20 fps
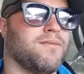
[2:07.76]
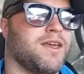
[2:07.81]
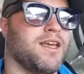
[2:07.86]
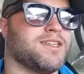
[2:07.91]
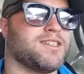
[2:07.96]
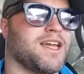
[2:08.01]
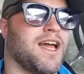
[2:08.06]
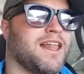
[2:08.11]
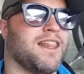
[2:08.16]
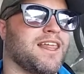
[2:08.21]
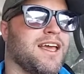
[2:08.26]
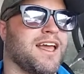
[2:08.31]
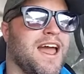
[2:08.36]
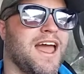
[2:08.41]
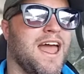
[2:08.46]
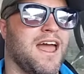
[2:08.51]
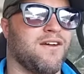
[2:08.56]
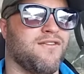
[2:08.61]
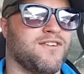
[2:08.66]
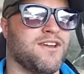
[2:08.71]
It's got like a
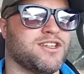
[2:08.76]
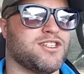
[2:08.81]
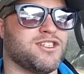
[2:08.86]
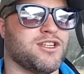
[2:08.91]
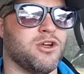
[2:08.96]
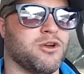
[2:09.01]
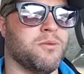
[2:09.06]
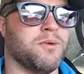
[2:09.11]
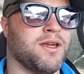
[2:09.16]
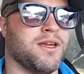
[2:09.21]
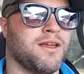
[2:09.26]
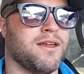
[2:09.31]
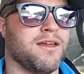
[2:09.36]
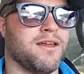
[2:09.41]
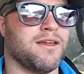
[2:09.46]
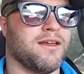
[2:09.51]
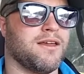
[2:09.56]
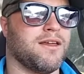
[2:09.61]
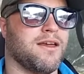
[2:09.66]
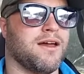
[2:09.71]
1/2-inch tubing
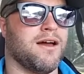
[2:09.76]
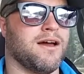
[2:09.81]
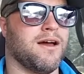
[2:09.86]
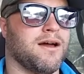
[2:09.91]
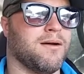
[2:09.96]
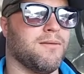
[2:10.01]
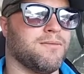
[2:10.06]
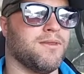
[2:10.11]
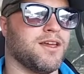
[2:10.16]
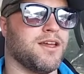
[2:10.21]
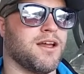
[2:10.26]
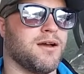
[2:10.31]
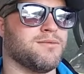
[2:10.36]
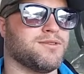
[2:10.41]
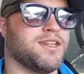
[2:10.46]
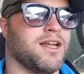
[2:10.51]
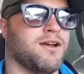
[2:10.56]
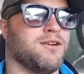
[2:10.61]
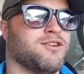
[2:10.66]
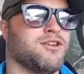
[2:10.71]
that
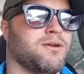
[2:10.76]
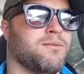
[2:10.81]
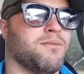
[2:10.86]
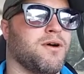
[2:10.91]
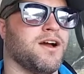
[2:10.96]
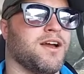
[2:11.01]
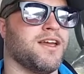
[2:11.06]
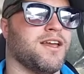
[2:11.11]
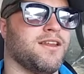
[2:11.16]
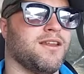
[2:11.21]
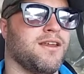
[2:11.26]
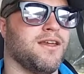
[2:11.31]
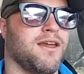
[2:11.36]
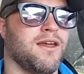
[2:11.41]
comes down to your bucket.